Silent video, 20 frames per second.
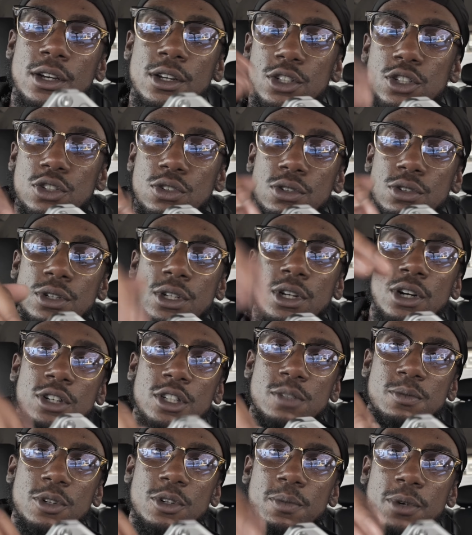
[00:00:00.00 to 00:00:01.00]
screw the
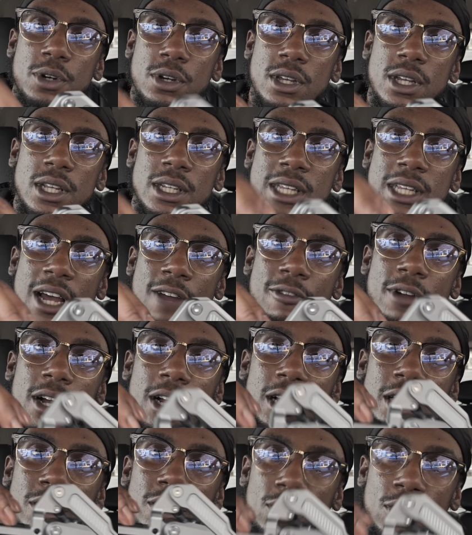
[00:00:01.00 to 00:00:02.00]
Osmo Pocket
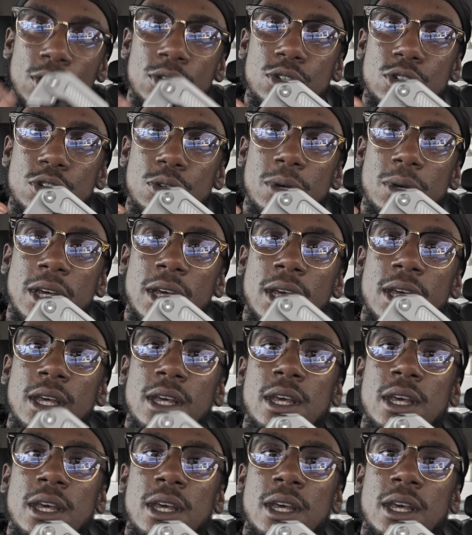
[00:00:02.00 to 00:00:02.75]
directly onto it.